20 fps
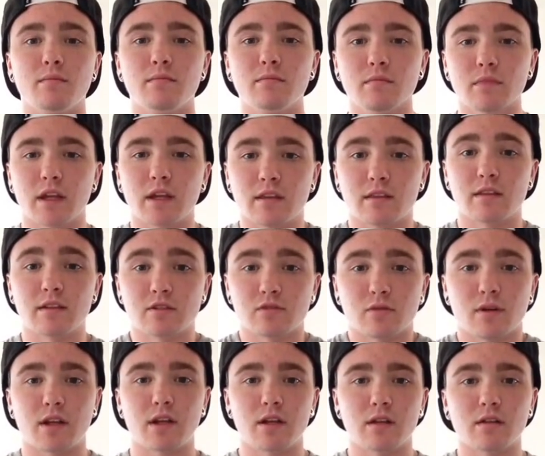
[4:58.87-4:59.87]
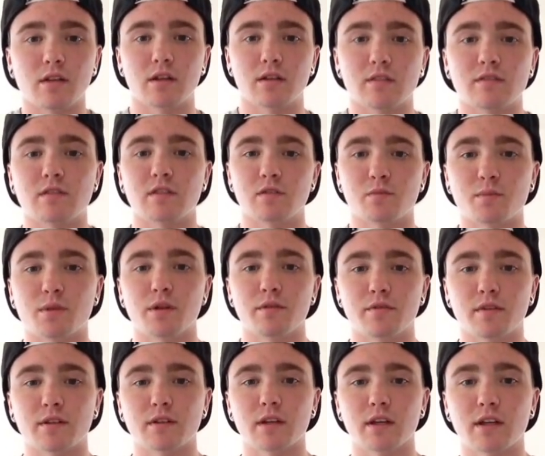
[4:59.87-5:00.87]
Like this right here, like this is
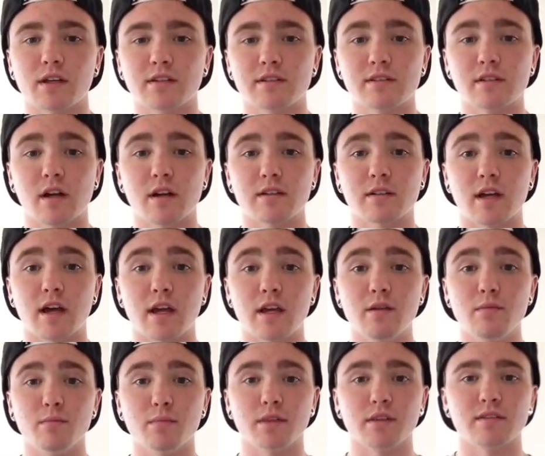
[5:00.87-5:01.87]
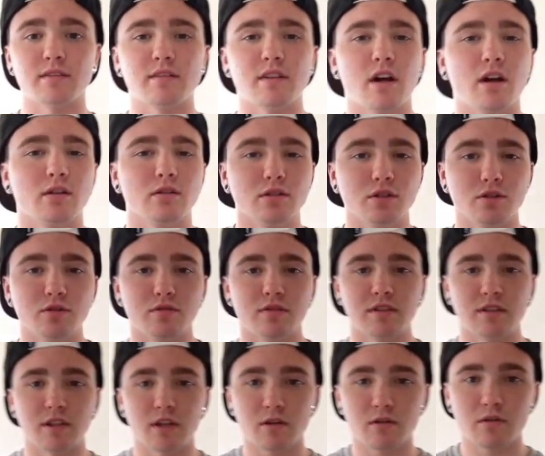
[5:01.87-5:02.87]
perfect. Like it's not tight, but it's not loose,
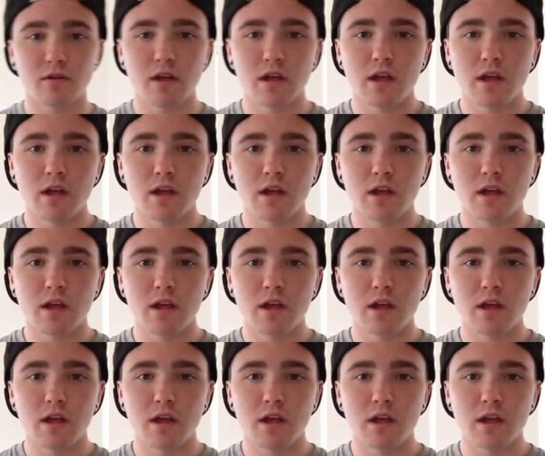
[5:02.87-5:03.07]
you know?